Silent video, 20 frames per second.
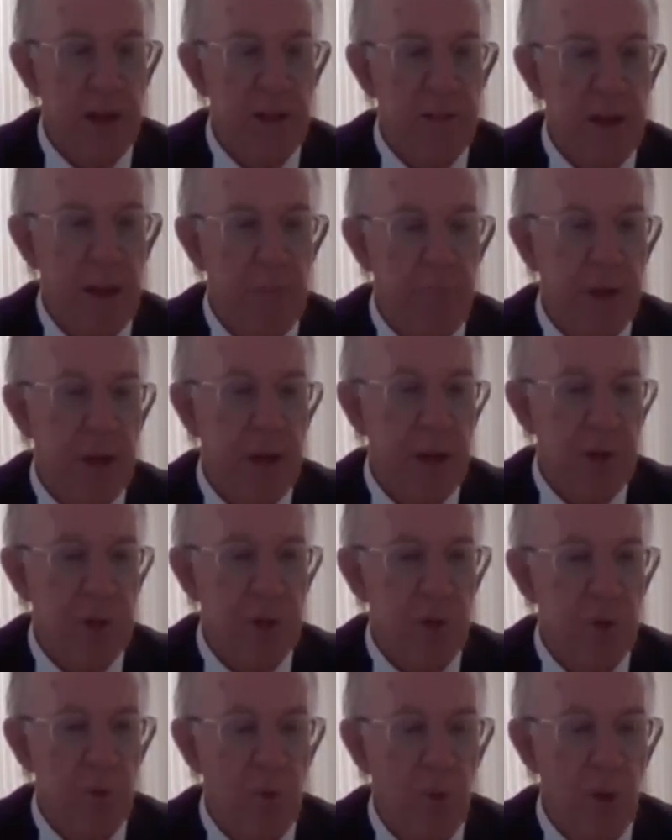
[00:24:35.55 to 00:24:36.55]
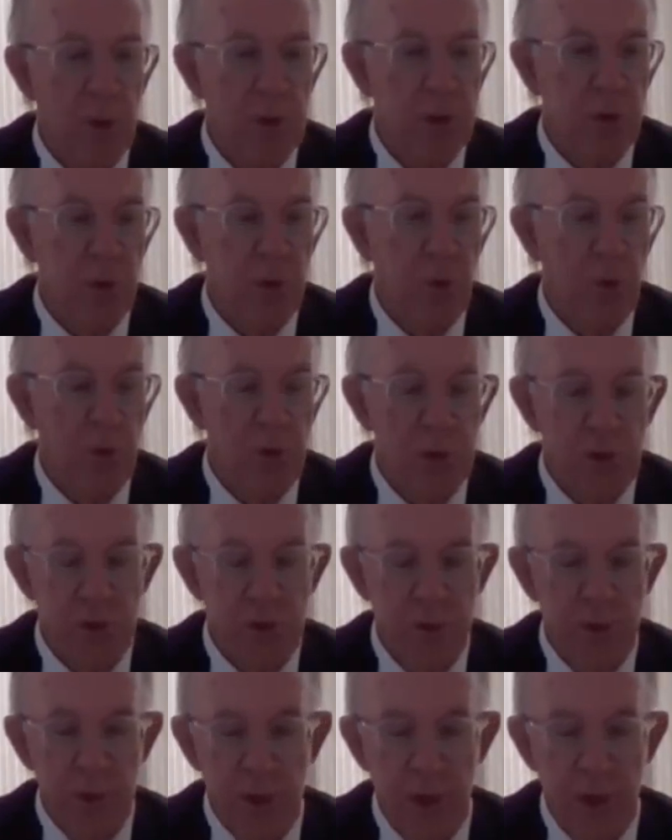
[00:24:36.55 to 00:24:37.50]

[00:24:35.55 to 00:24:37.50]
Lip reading: And the application was launched